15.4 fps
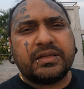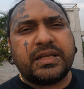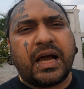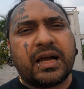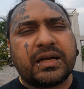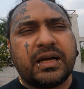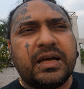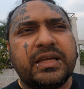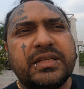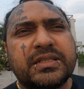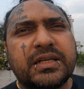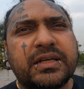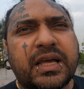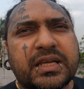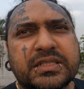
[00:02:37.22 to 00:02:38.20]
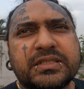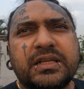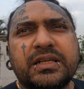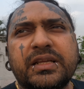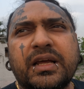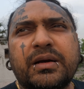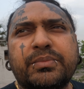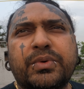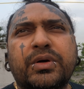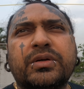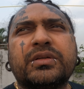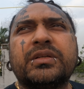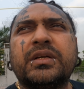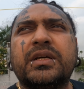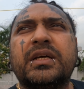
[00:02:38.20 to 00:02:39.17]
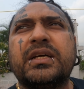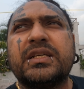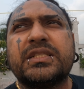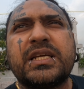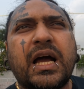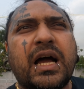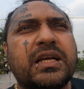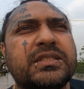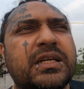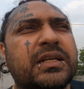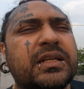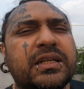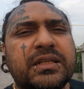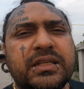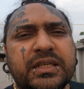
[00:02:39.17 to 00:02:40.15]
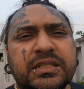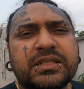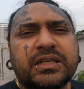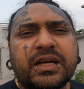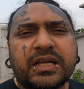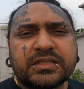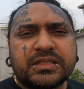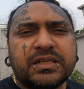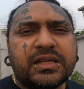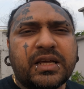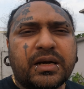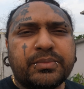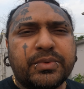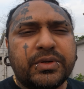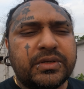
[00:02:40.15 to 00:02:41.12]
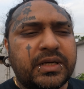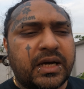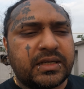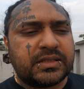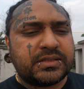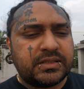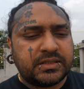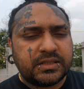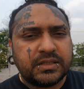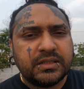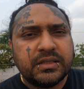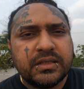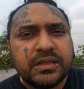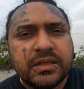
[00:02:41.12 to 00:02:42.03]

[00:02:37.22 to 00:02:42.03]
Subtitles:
Dhaka International Airport, Shah Jalal International Airport, Dhaka city.